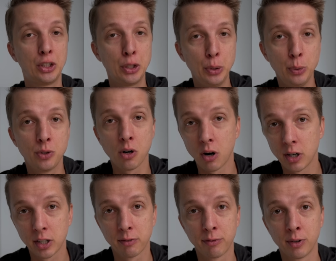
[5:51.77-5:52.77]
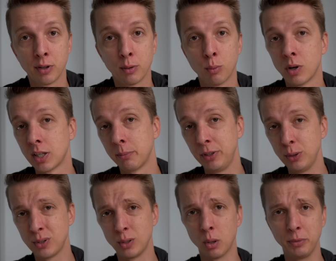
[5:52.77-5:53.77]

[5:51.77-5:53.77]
too dark for what I'm used to.